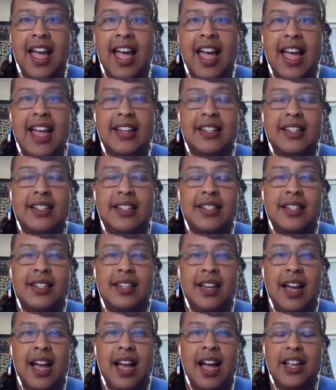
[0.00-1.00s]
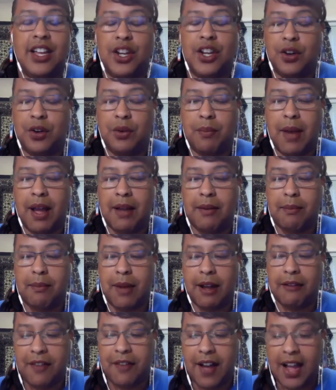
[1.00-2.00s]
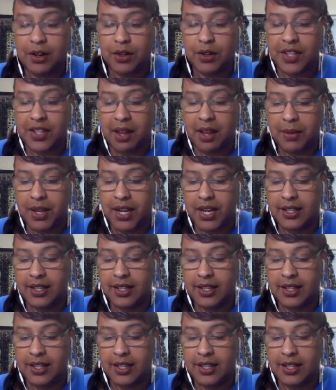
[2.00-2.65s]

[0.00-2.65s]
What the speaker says: And, you know, my final statement